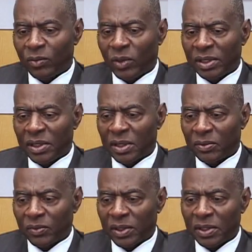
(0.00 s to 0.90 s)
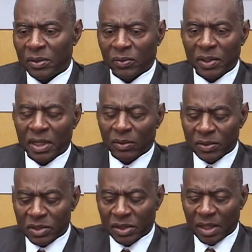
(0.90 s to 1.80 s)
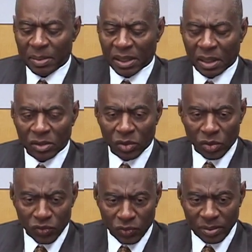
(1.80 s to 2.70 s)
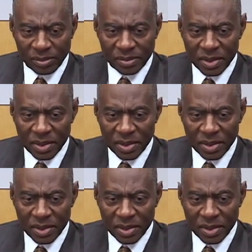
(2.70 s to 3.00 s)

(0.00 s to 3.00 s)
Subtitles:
one year, I went to a company called Nordstrom's